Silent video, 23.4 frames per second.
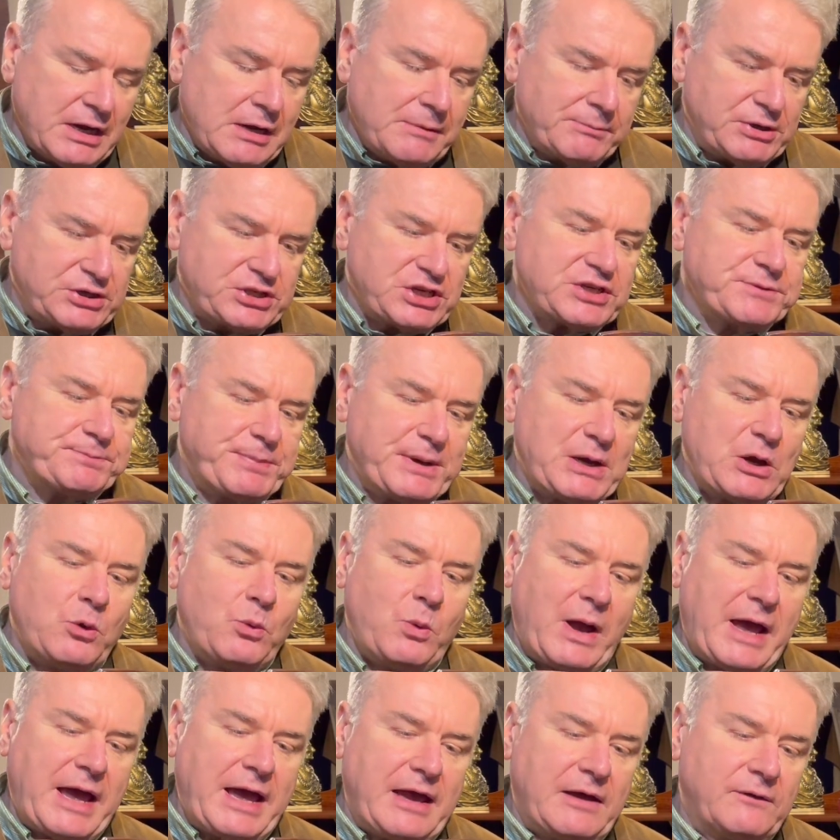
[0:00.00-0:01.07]
but just be
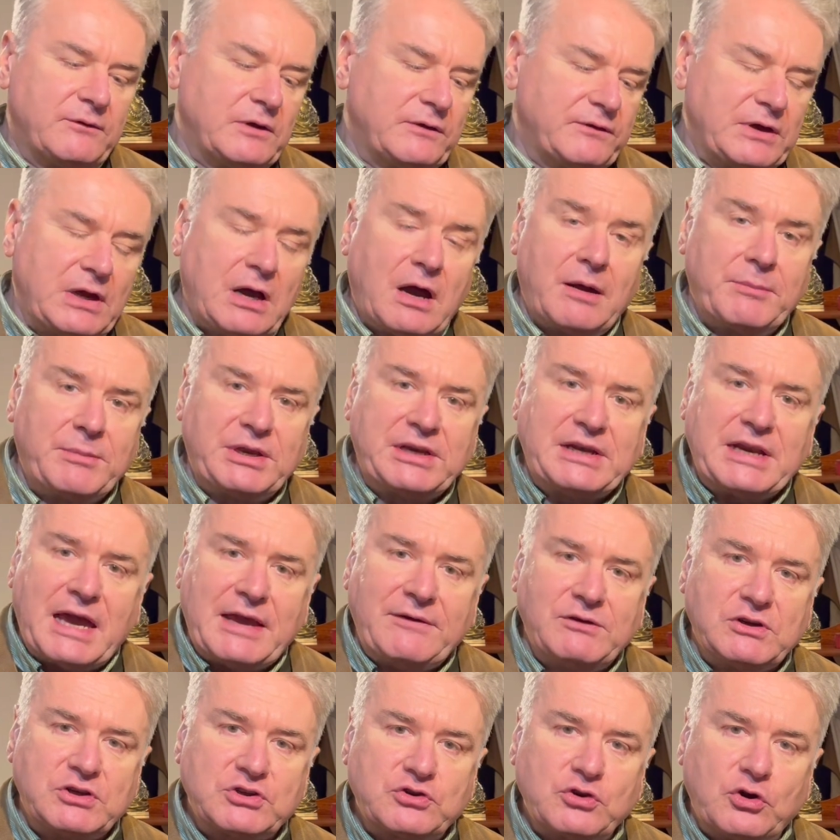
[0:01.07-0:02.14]
aware that the Army and
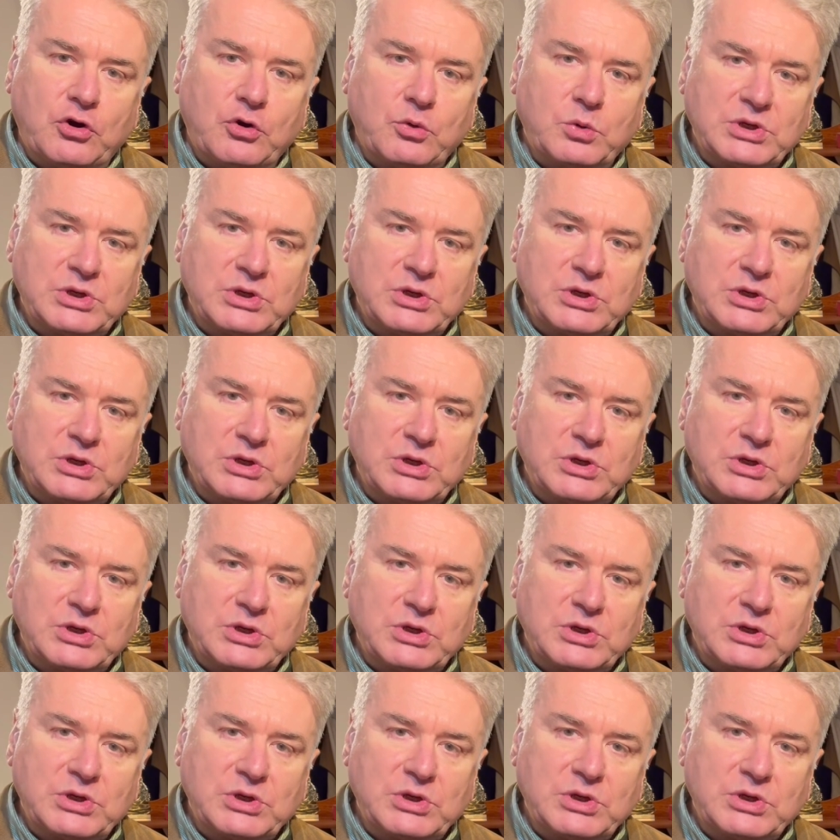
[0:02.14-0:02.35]
Navy Store